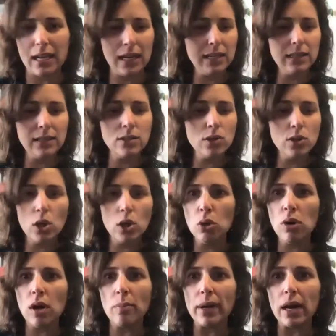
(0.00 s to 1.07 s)
I didn't know
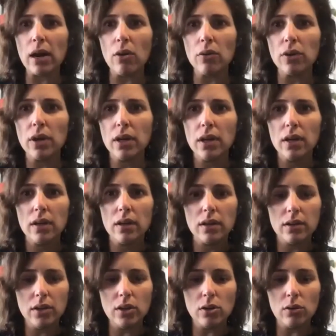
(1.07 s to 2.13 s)
about,
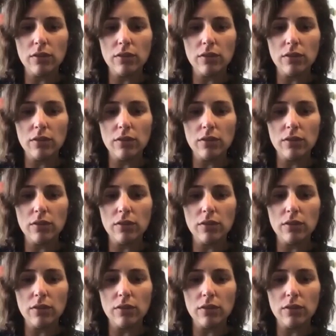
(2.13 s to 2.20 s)
you know,